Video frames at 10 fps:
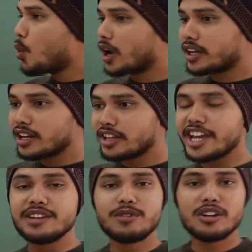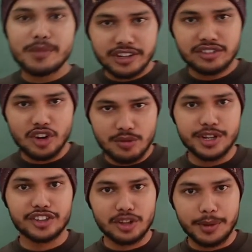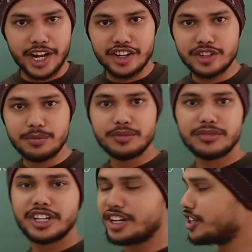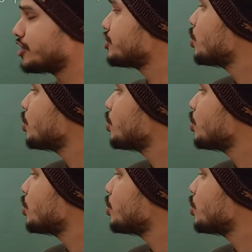what are the involvements of reaction mechanism, that is,